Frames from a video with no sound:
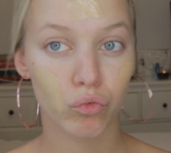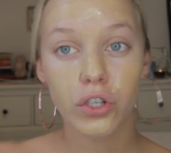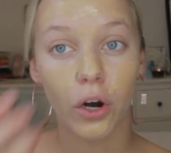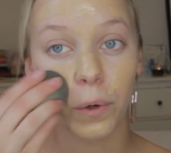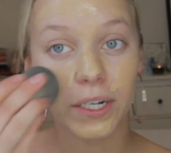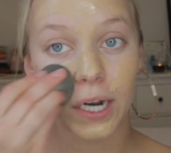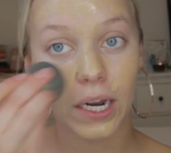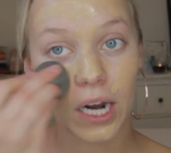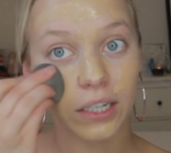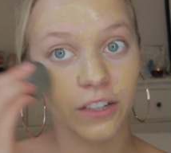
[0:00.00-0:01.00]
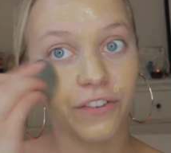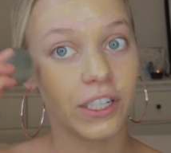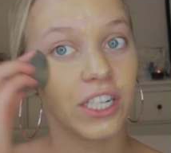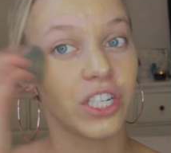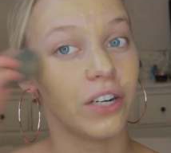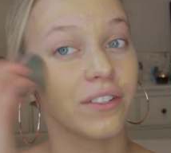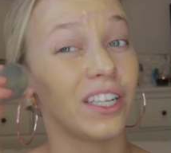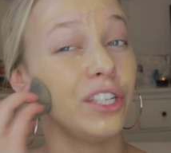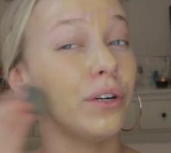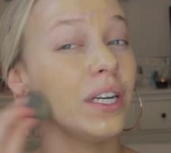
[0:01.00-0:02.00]
So when I got the foundation, I was
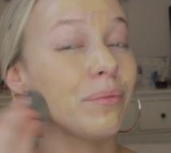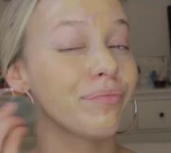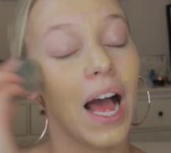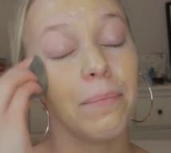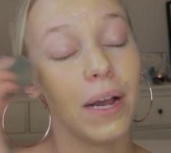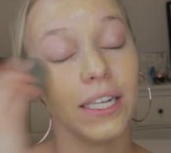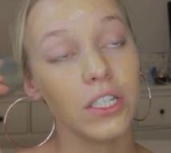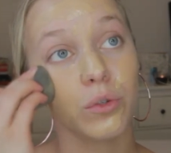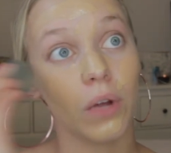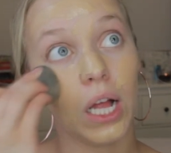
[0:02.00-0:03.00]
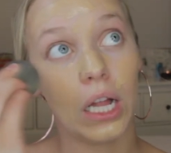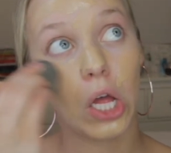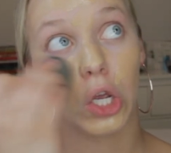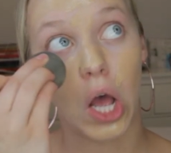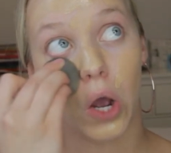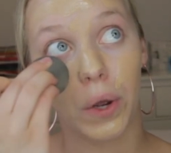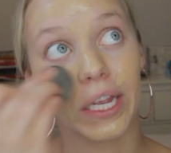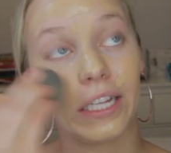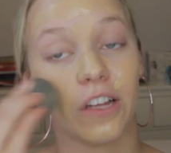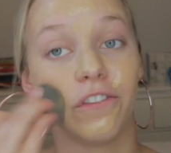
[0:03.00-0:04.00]
like, you know what, I might as well go and
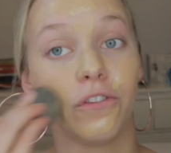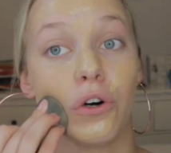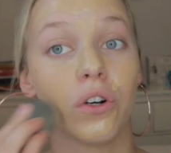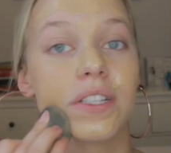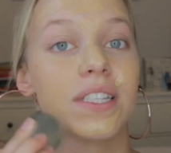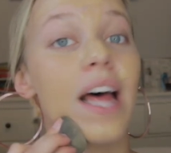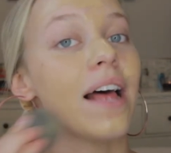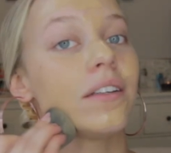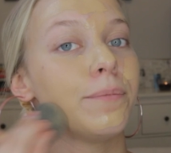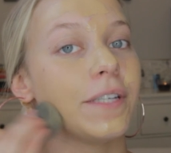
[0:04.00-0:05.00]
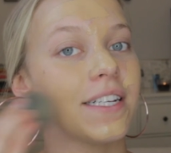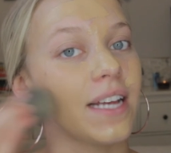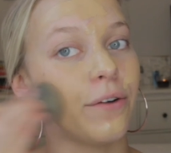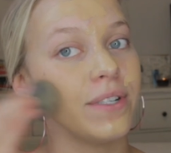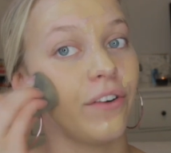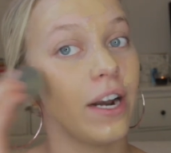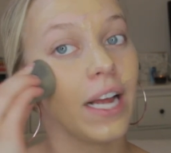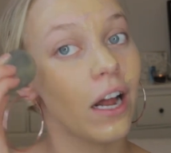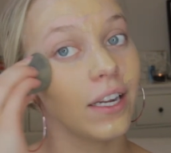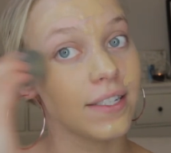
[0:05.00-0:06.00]
get the full set, because I was
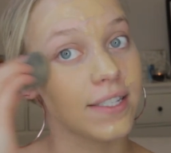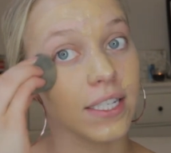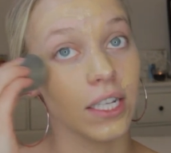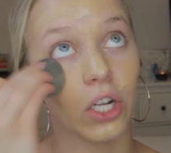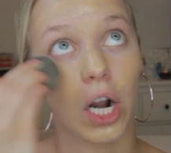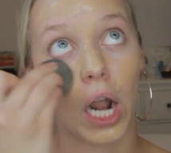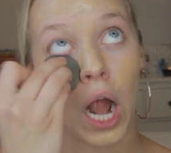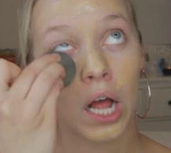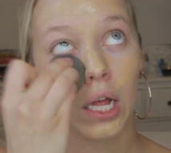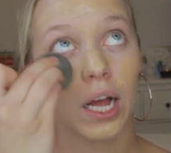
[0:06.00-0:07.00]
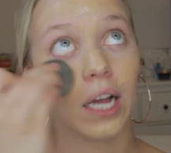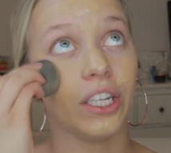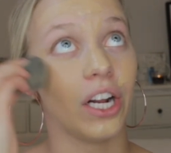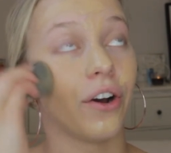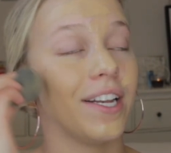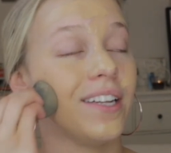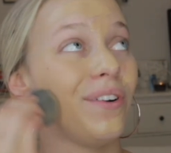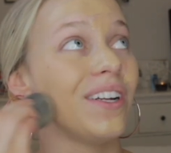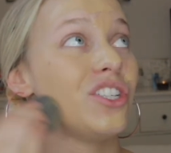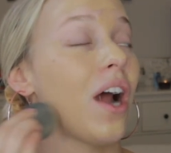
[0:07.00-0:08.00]
running out of concealer. You know, I
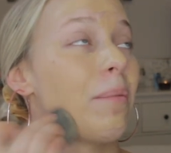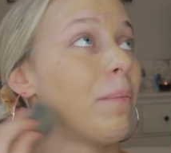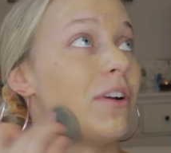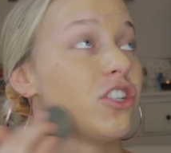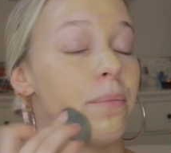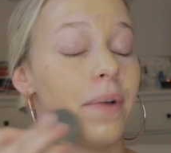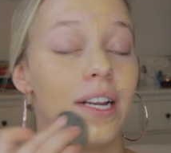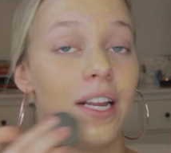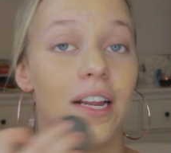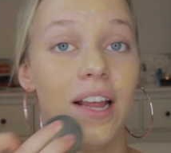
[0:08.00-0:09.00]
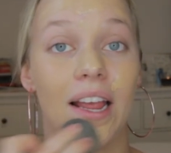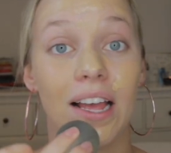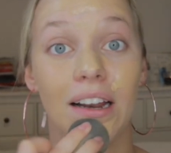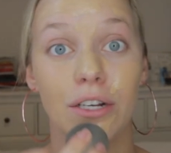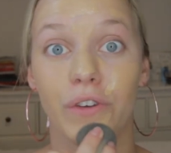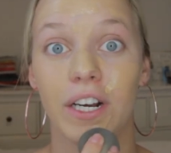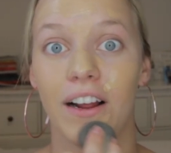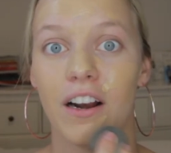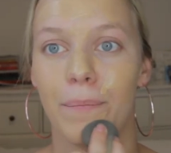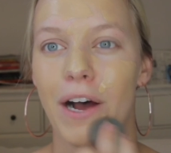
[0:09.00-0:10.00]
didn't want to drop a bunch of money, and I was
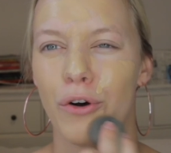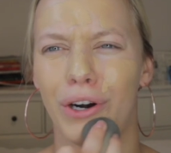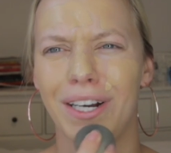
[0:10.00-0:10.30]
running out of powder.